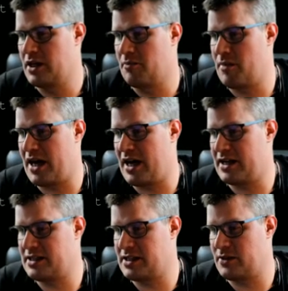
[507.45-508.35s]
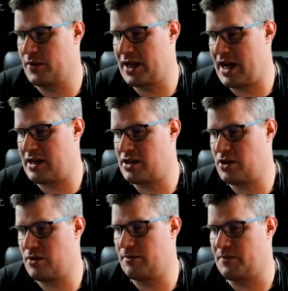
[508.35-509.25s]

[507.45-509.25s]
but we can do.